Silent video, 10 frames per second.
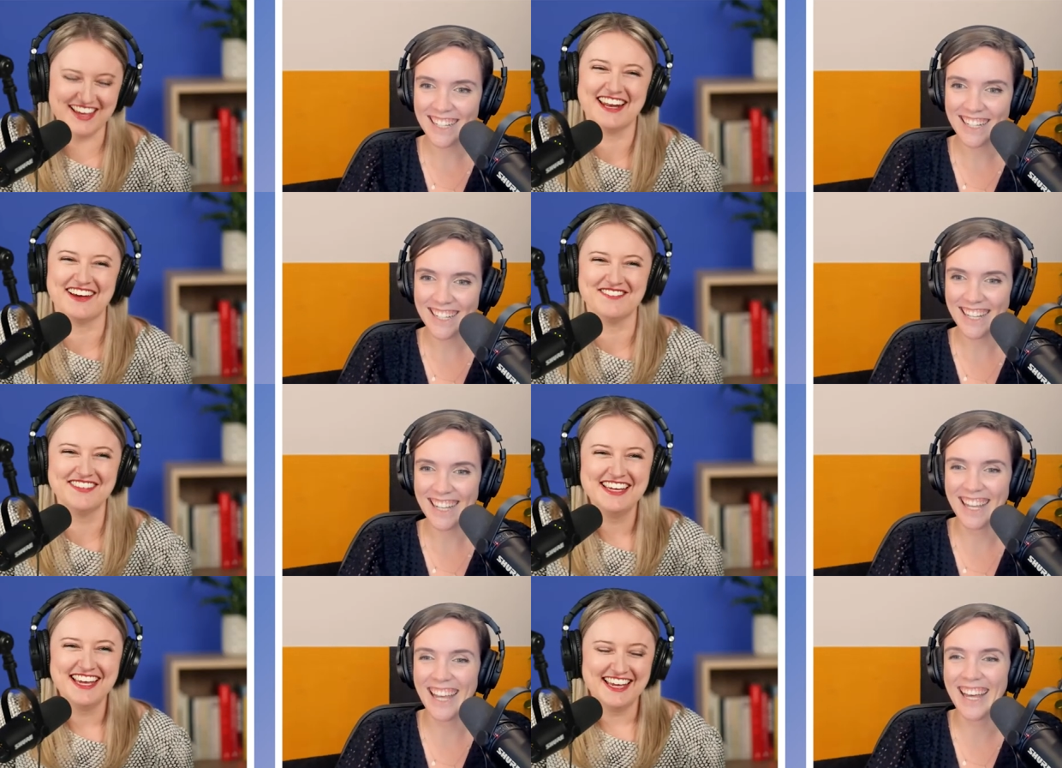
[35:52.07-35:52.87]
Speaker 1: But
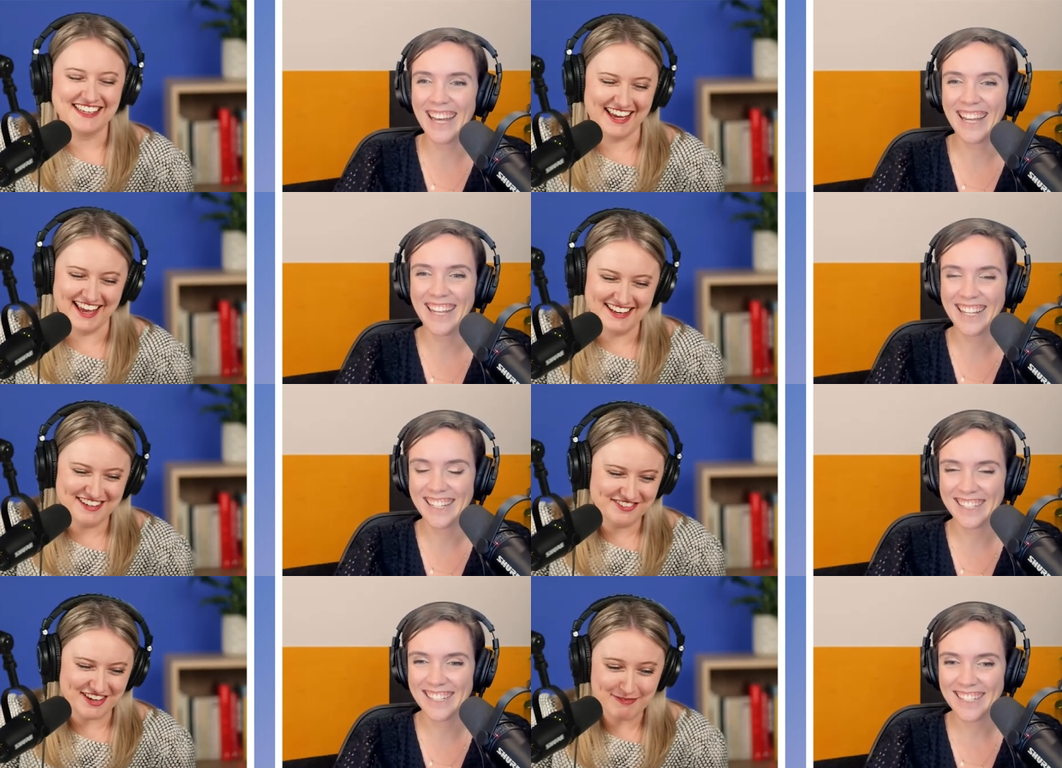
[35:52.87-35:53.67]
um, yeah, and
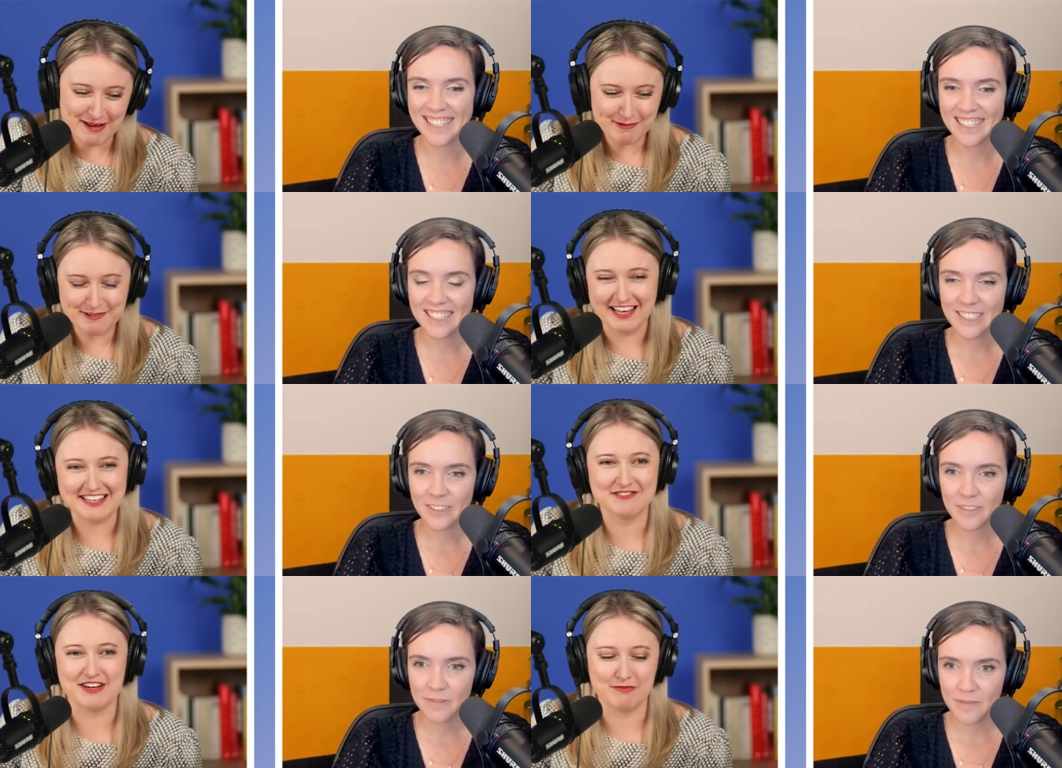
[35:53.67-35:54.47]
if if people would
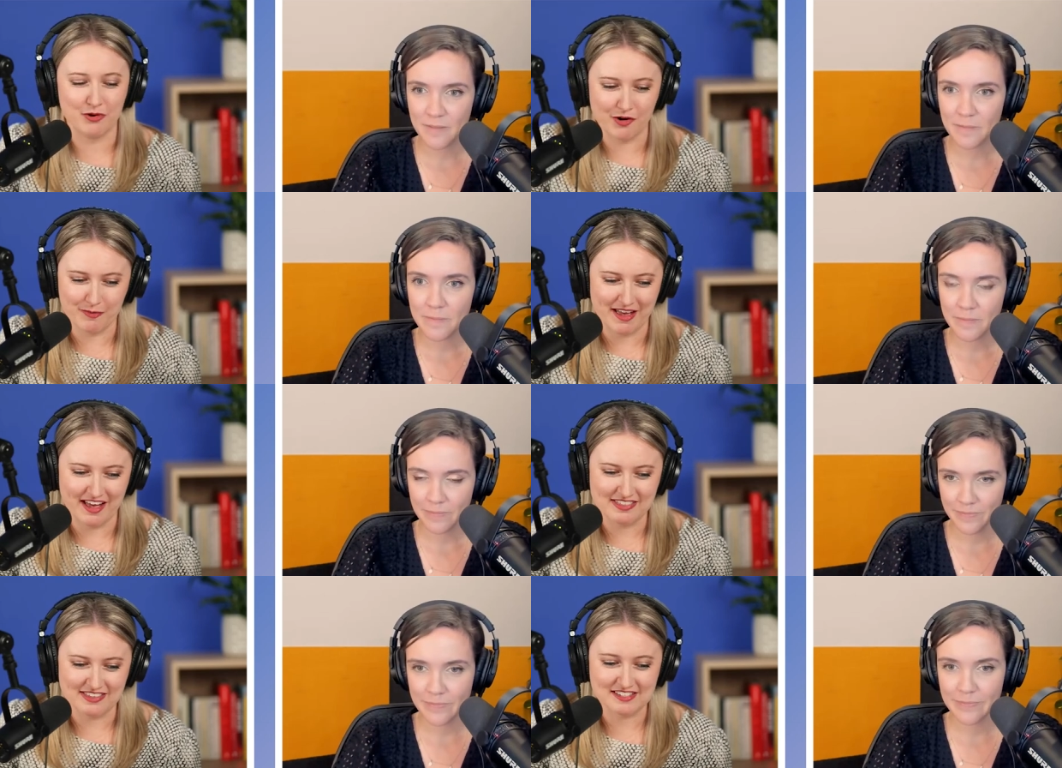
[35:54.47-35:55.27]
like to read more
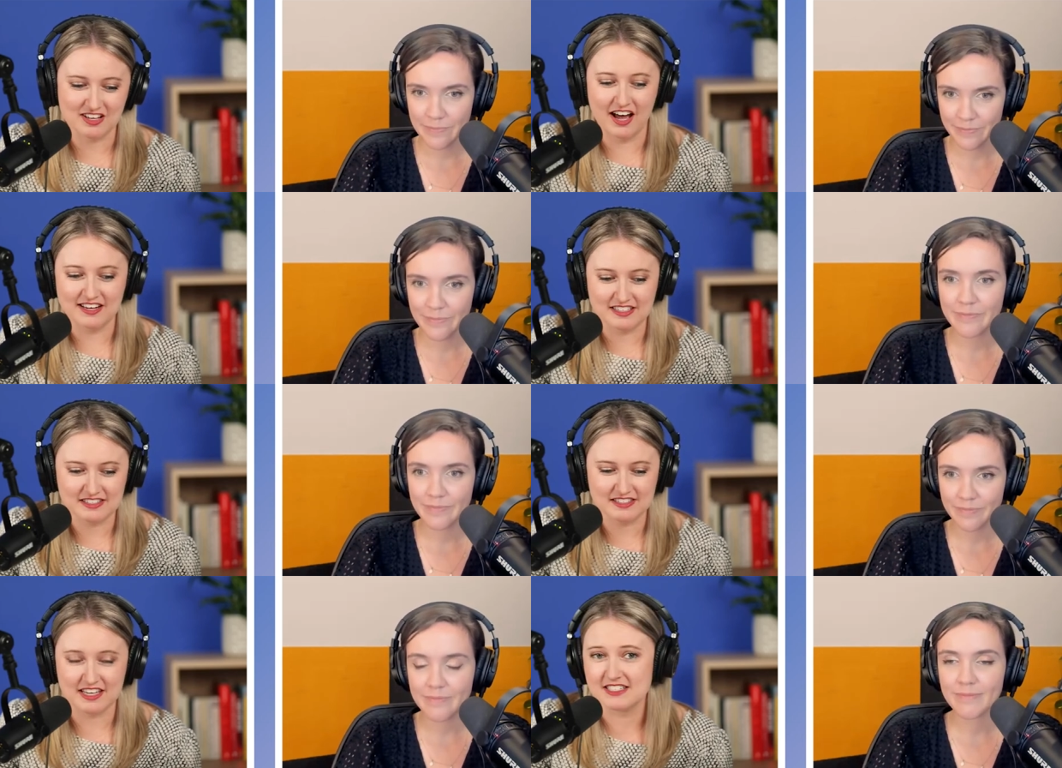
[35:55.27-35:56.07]
about this
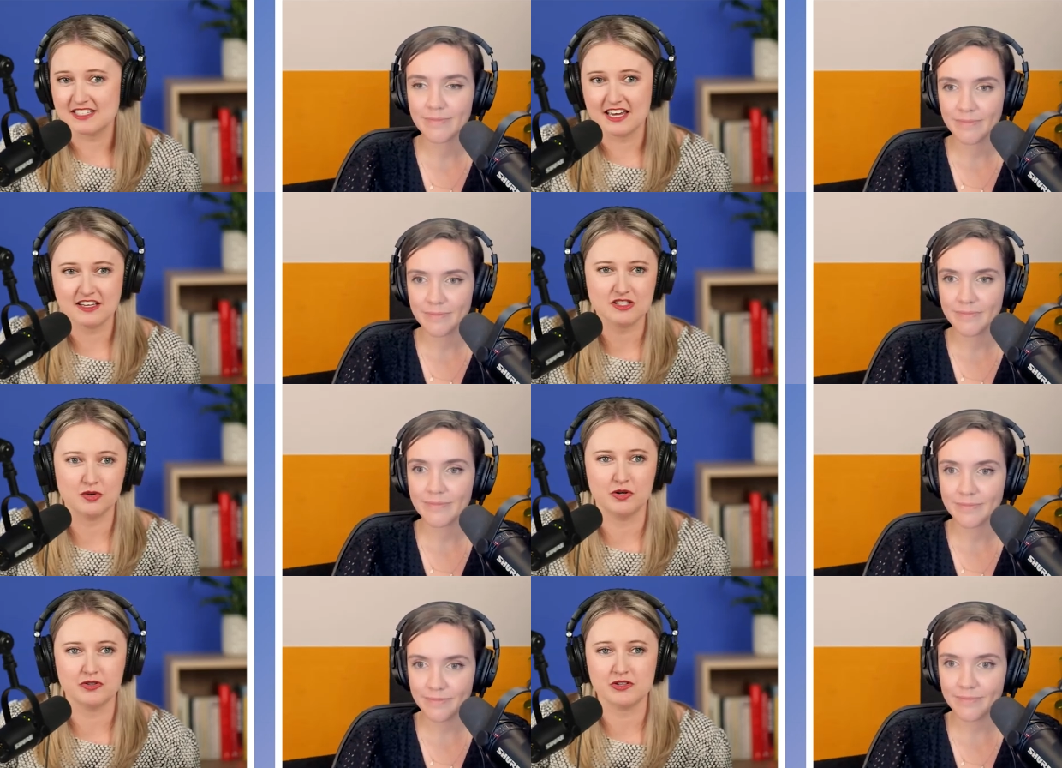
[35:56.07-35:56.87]
kindness index
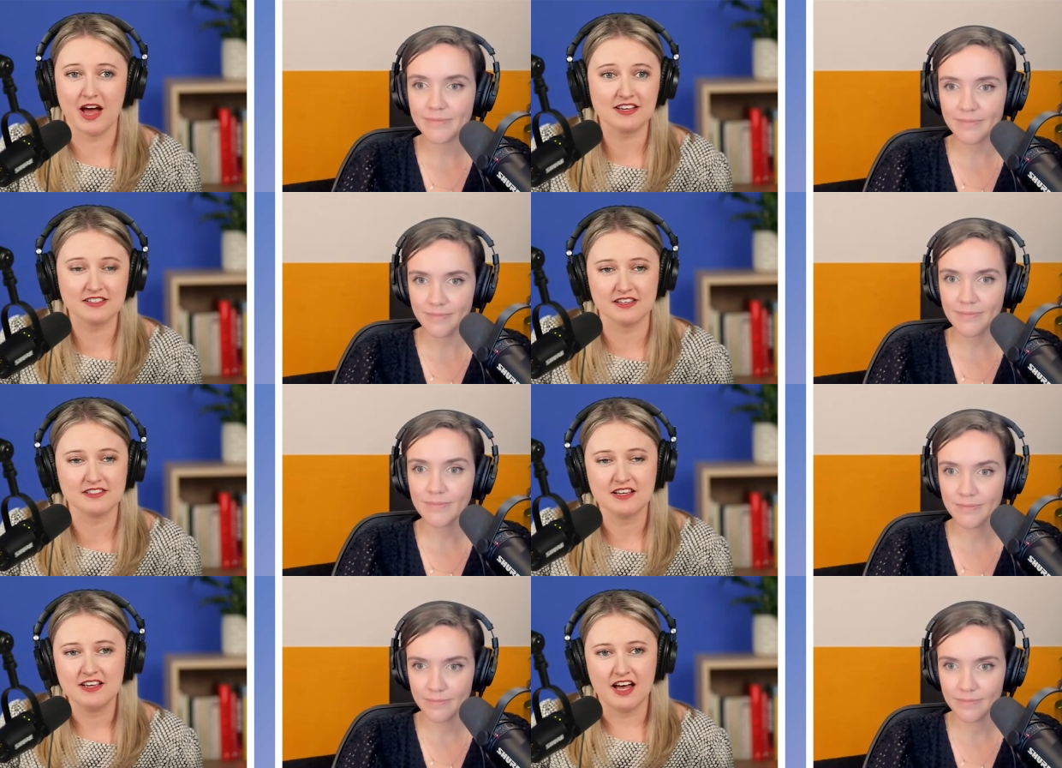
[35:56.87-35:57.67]
or to
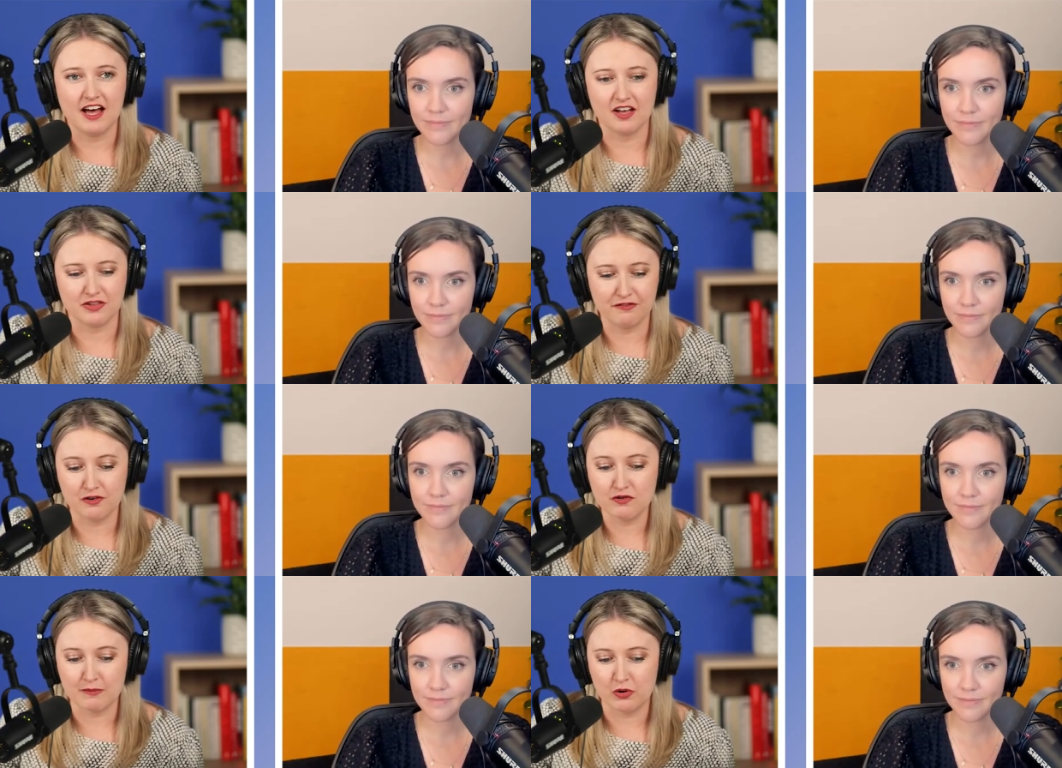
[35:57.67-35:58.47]
access uh, the
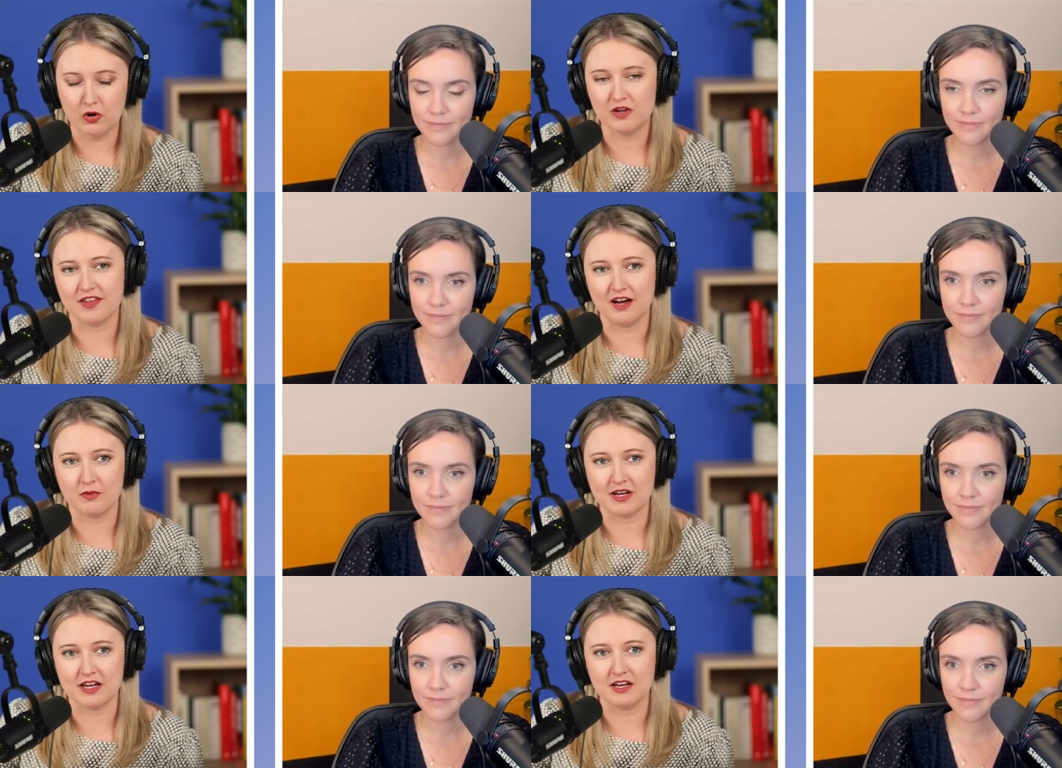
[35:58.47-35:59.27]
full report
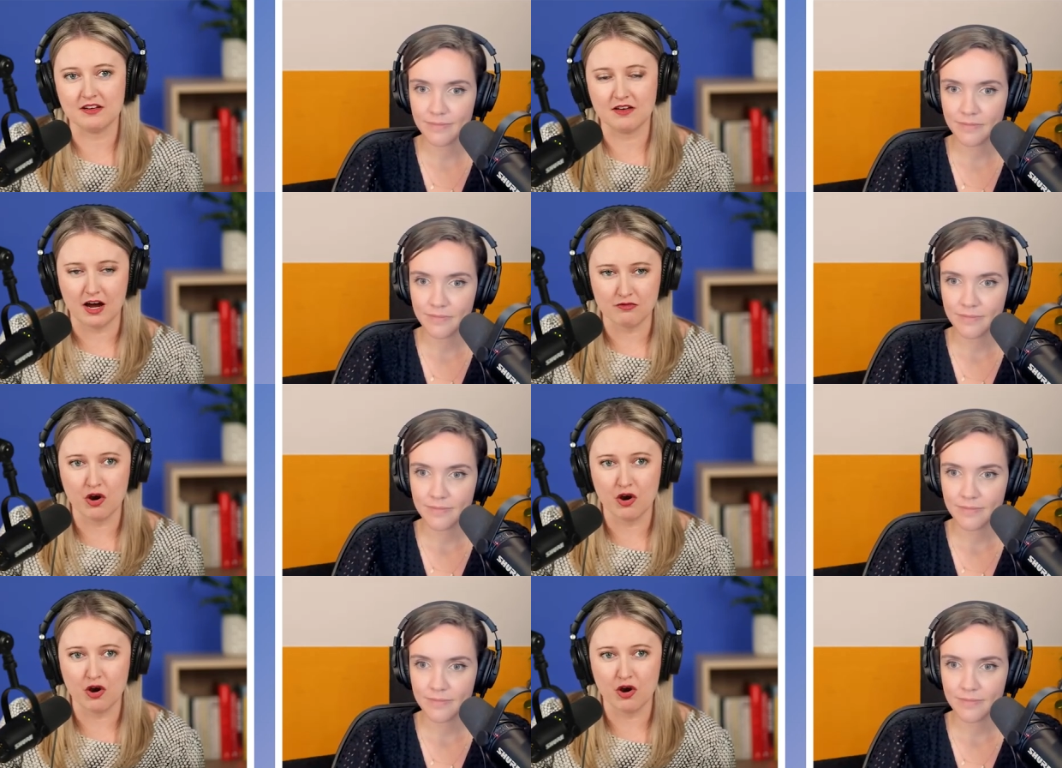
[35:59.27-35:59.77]
that we uh,